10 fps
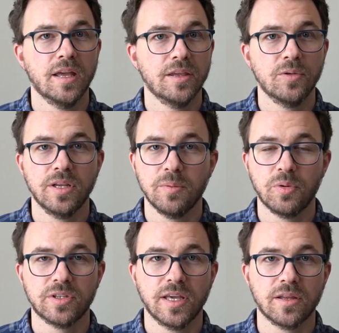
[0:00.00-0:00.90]
You need to
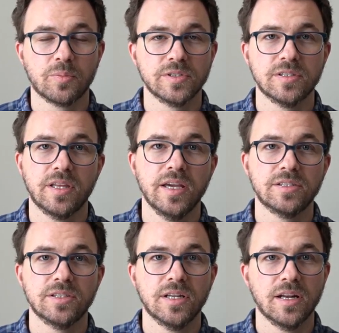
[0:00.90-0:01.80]
put together a
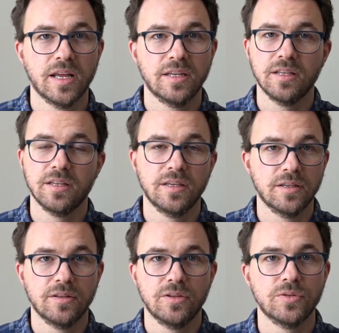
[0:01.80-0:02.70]
presentation, and
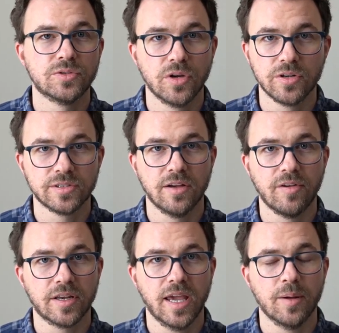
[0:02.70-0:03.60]
ideally you show yourself
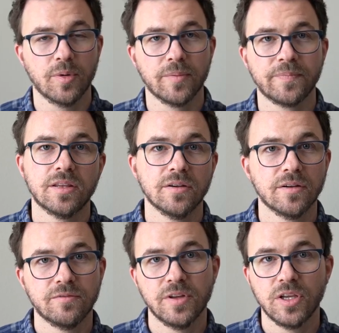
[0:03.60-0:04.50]
on camera.
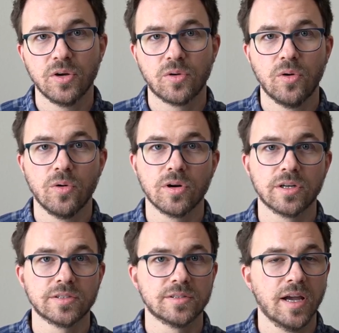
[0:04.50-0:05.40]
The video
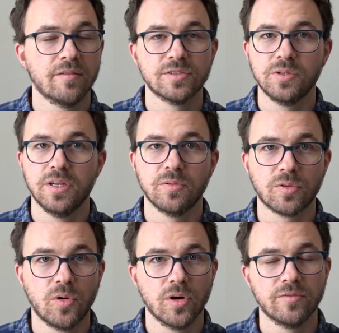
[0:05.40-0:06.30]
course, obviously you need to
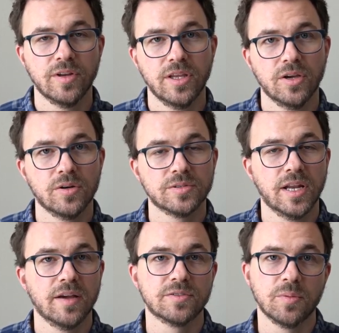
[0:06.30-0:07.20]
record videos
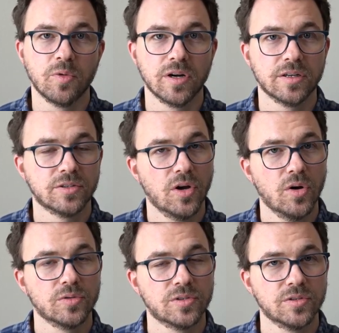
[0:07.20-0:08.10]
and have somewhere to
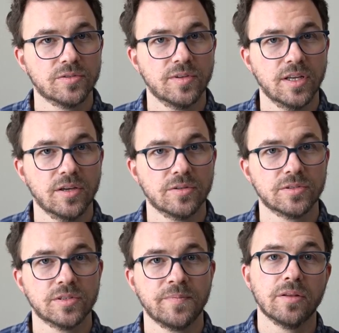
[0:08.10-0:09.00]
host those
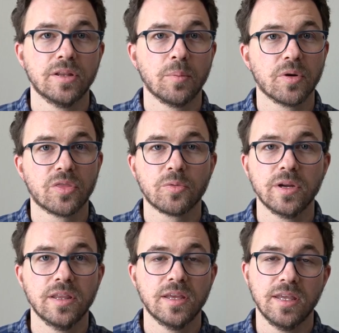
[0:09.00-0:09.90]
videos. Number
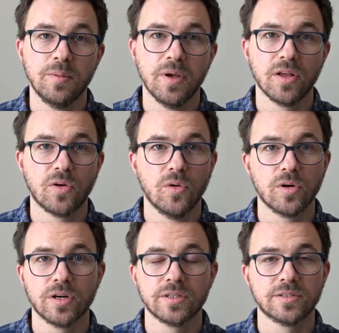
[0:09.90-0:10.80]
three, the email
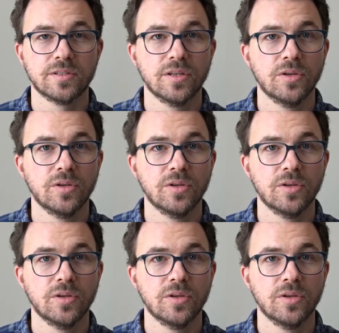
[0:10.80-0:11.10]
course.